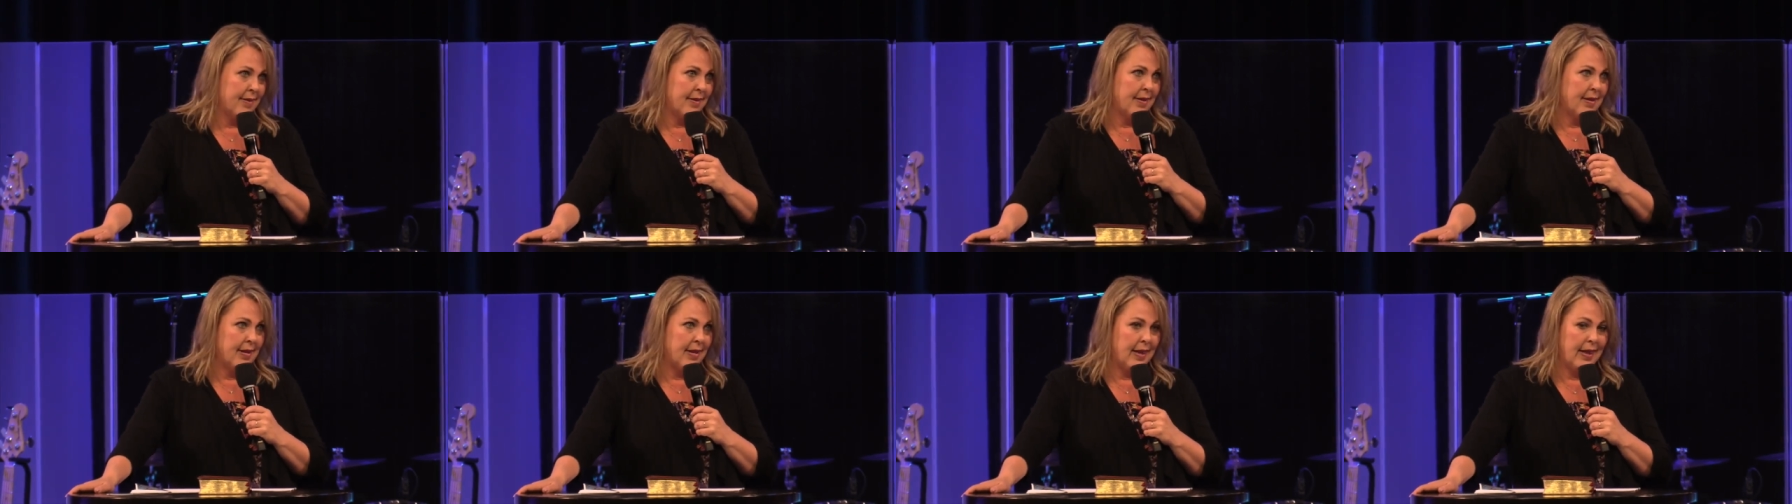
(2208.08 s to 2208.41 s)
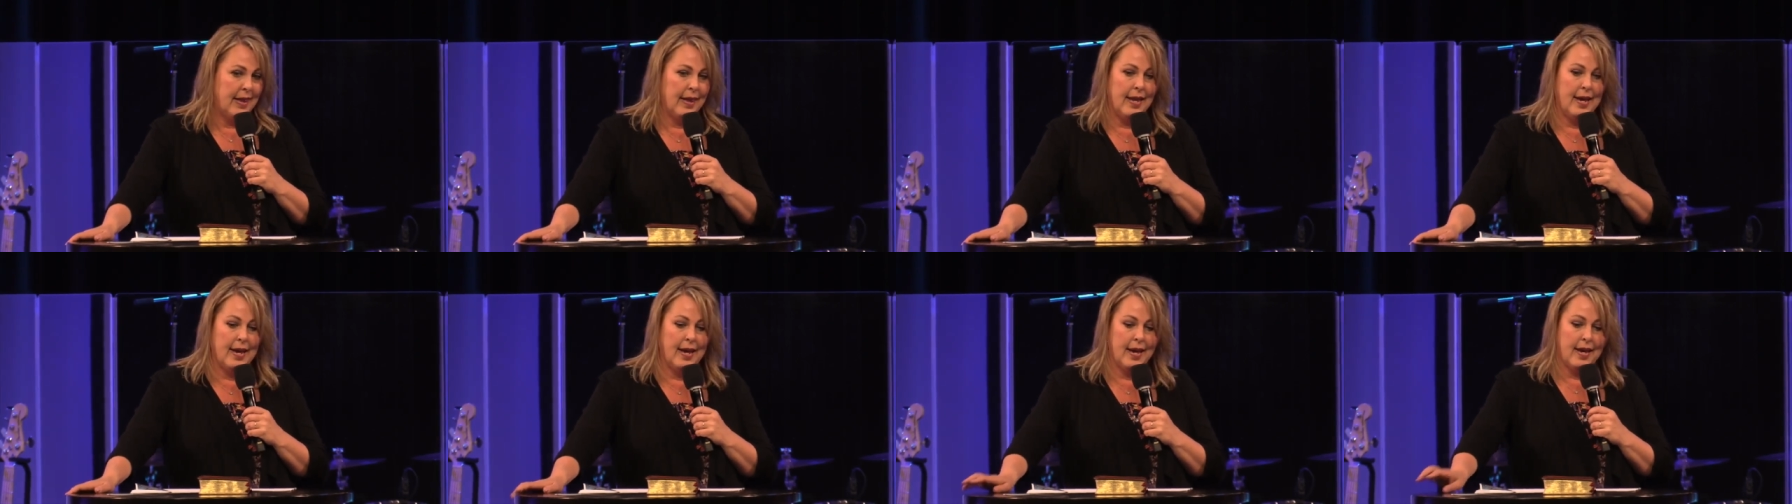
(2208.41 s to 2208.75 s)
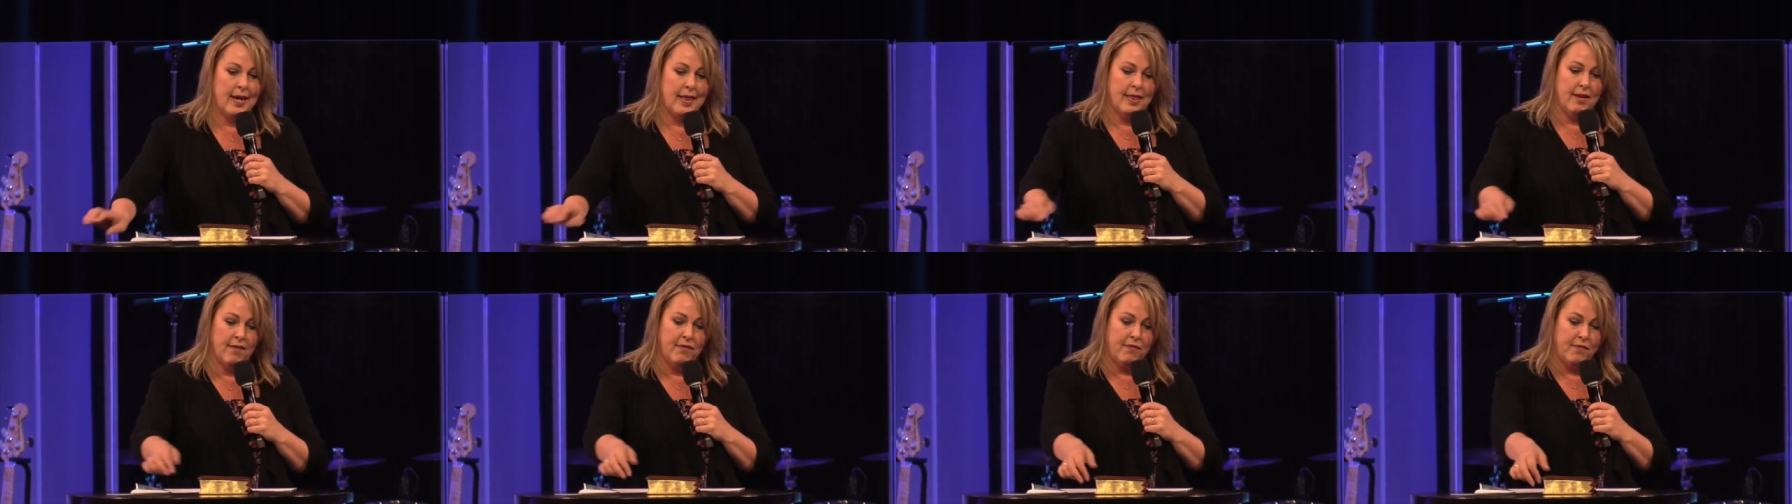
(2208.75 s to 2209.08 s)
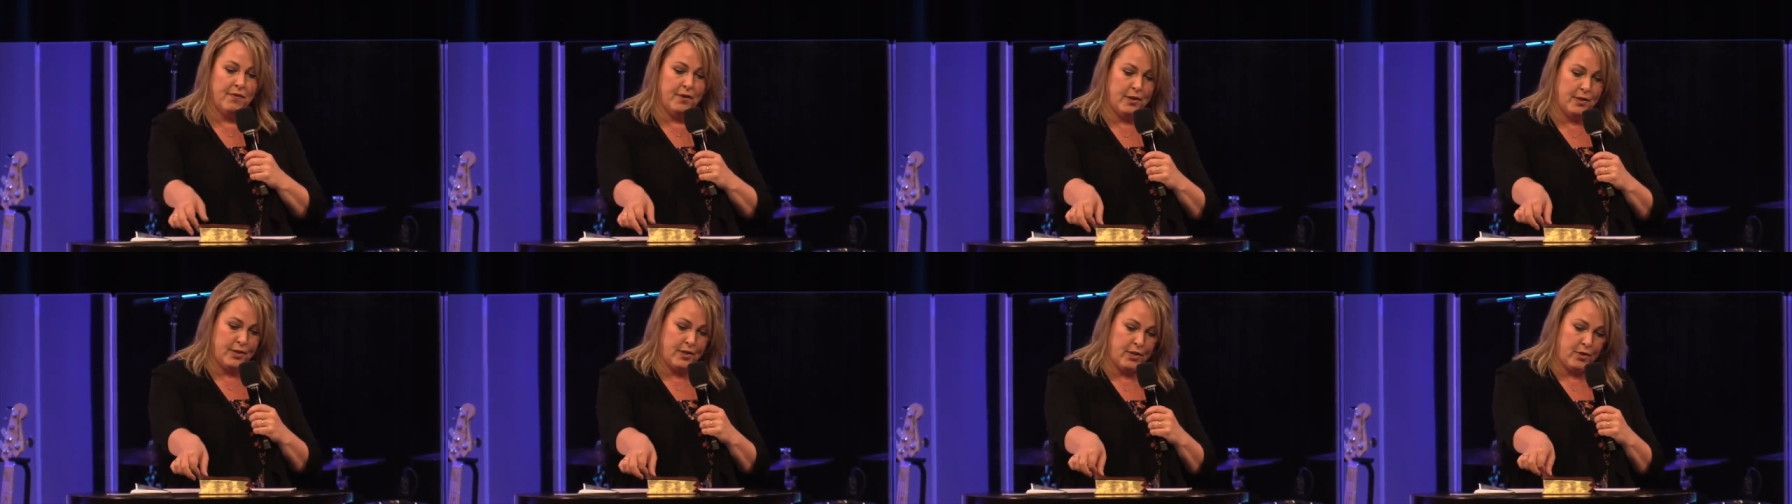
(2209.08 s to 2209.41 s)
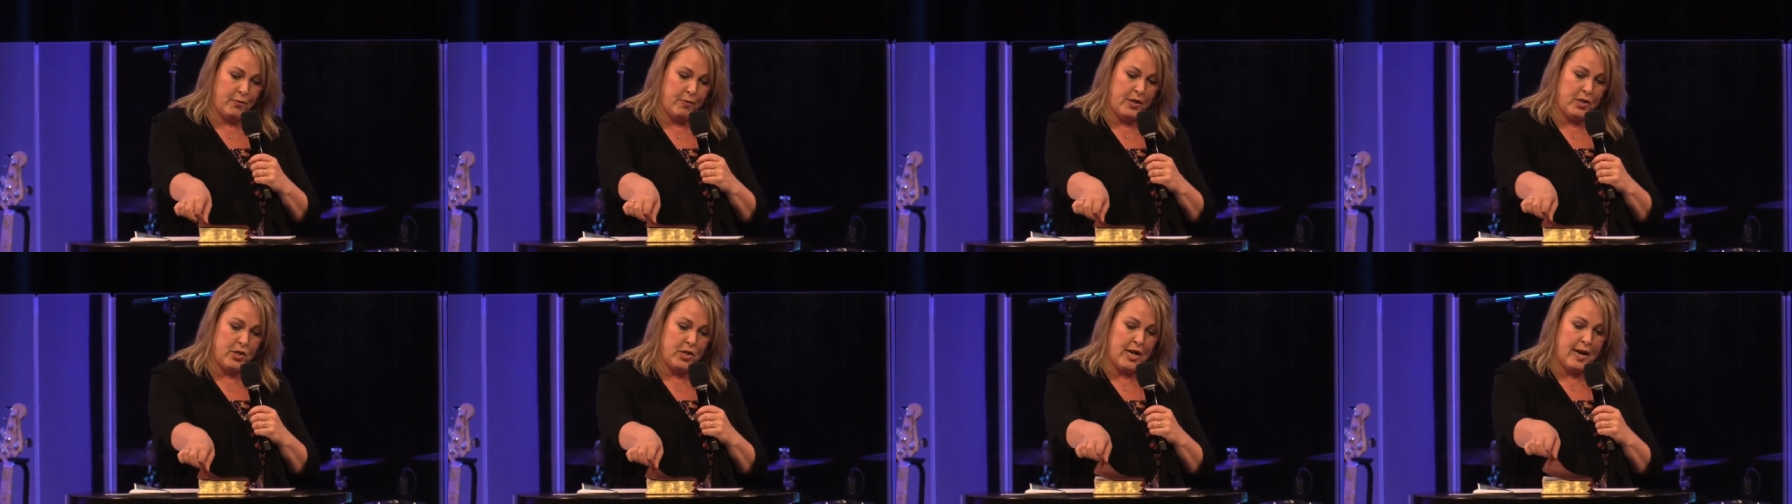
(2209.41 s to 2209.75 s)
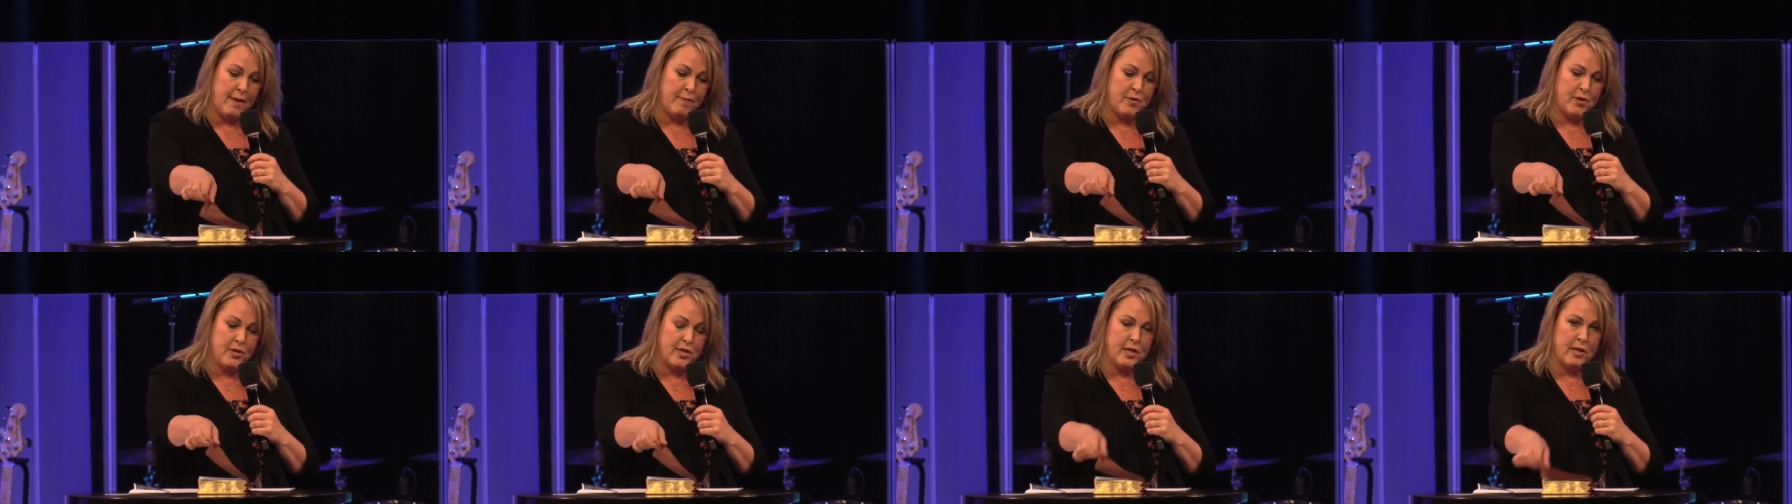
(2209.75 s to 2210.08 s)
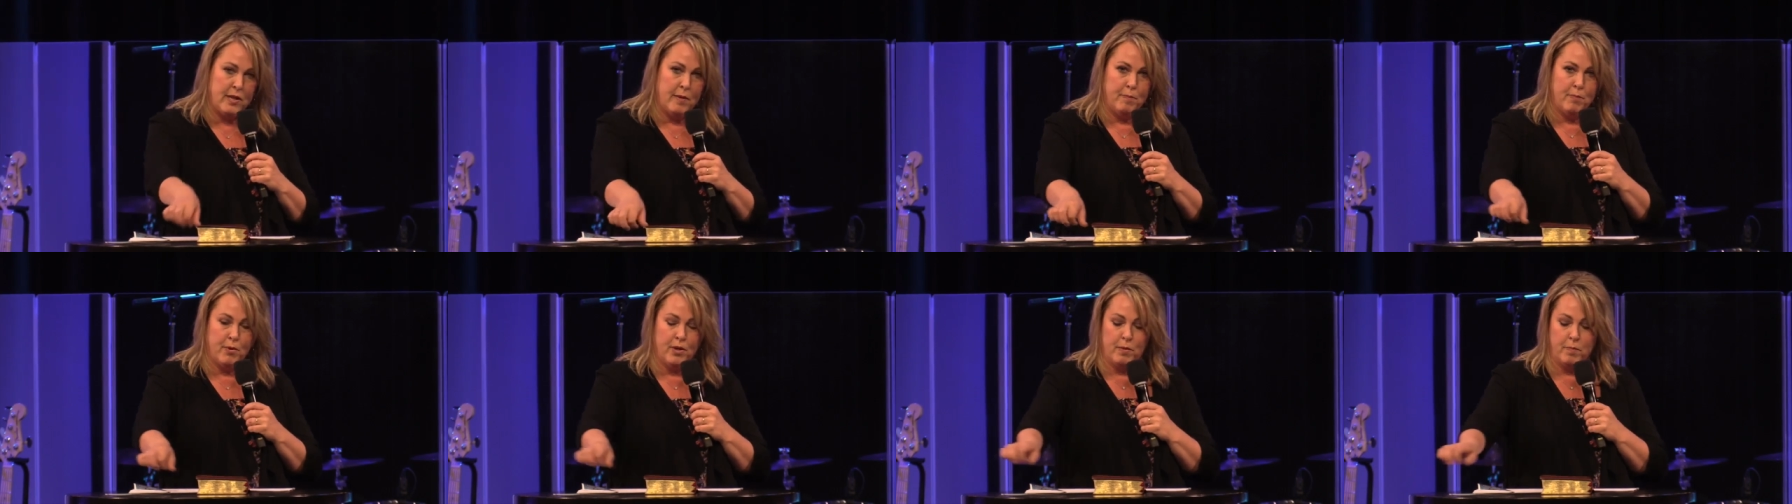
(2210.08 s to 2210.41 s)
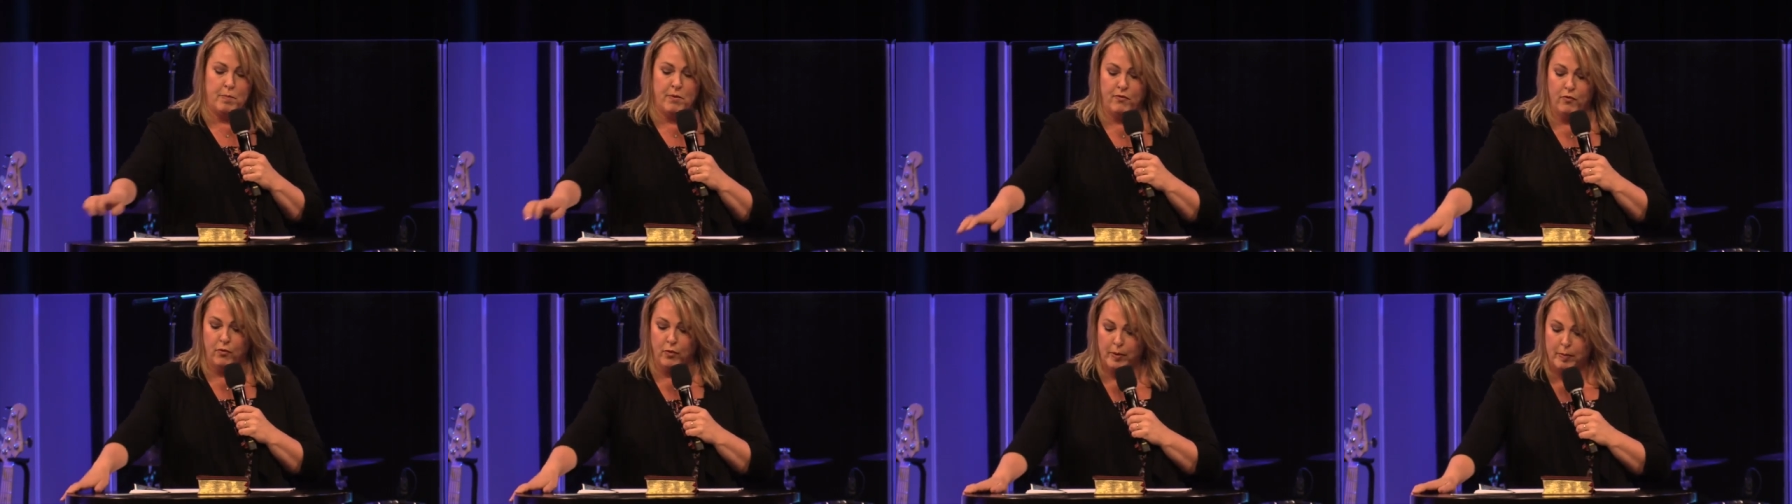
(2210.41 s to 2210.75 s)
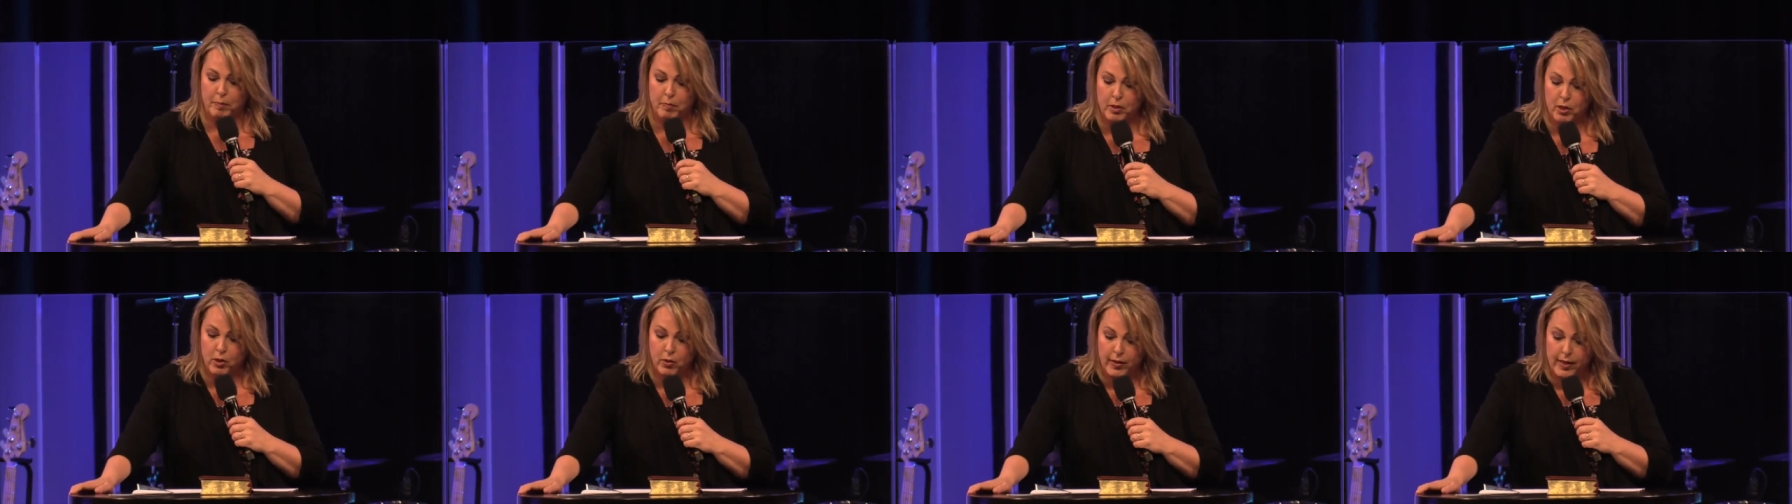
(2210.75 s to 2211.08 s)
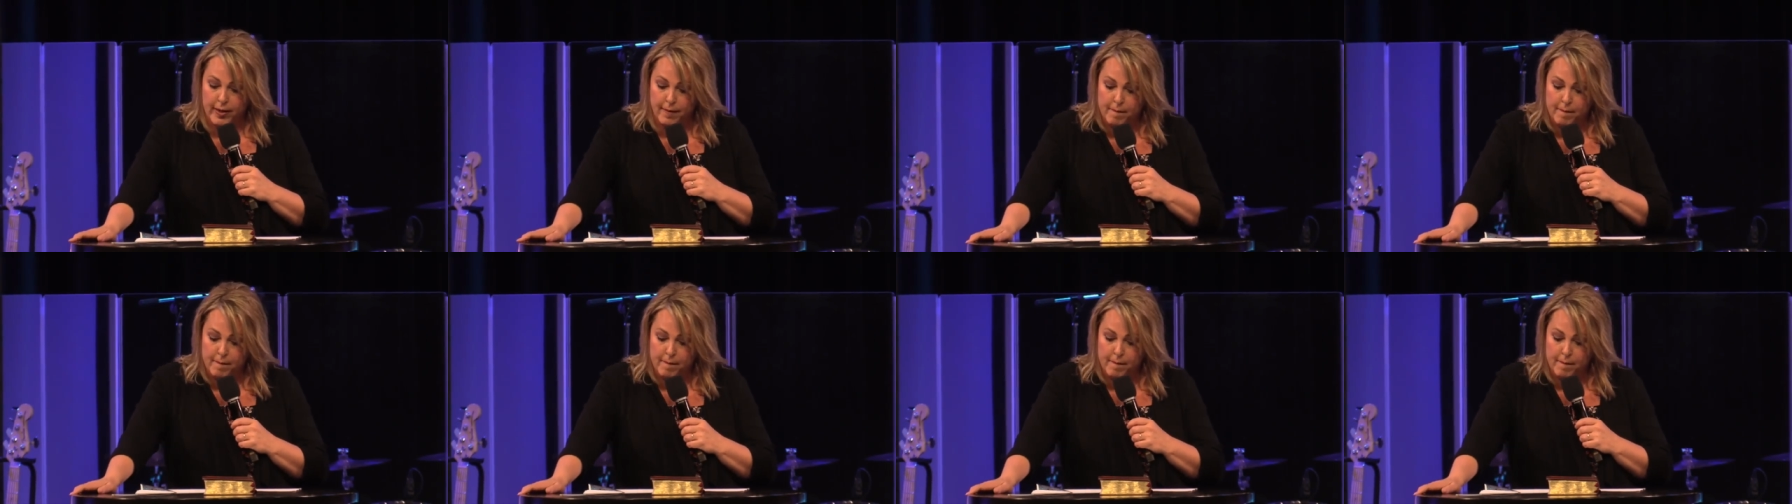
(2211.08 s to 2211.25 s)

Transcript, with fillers: Like the first three chapters of the book before we blew it.